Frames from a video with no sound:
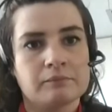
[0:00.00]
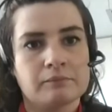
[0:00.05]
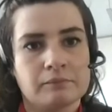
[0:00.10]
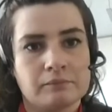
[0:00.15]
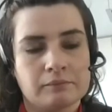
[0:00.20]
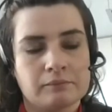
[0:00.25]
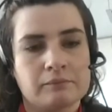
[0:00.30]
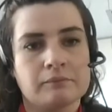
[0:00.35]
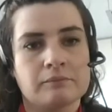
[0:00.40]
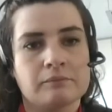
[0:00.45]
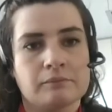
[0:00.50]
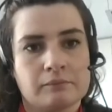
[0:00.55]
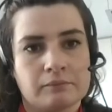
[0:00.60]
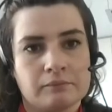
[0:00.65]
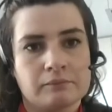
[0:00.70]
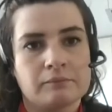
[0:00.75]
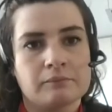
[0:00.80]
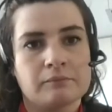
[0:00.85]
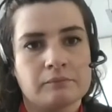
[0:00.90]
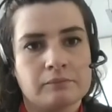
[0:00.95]

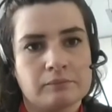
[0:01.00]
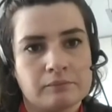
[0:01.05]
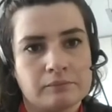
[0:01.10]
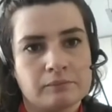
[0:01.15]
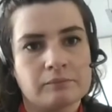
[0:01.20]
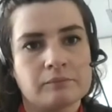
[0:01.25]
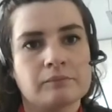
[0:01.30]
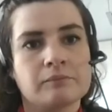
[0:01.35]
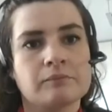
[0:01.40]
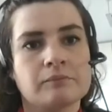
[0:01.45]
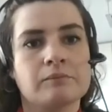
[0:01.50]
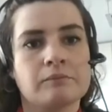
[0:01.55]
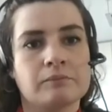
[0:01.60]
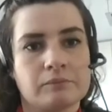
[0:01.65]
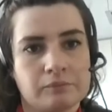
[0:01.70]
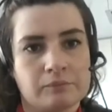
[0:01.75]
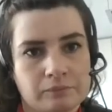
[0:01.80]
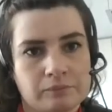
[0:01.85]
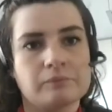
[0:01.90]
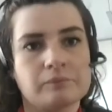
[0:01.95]

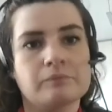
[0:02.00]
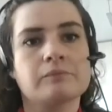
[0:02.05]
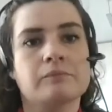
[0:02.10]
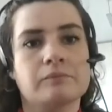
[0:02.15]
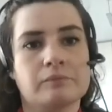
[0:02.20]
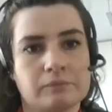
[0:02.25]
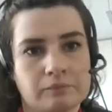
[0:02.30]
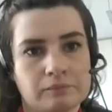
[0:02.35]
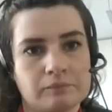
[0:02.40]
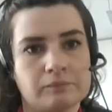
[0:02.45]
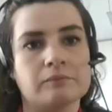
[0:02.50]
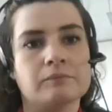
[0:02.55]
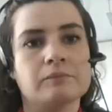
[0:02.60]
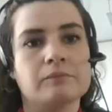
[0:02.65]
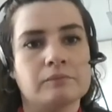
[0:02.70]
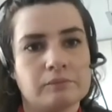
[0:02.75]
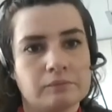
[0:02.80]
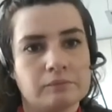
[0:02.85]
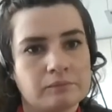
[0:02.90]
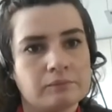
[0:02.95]

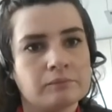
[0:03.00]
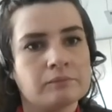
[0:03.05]
This person isn't speaking.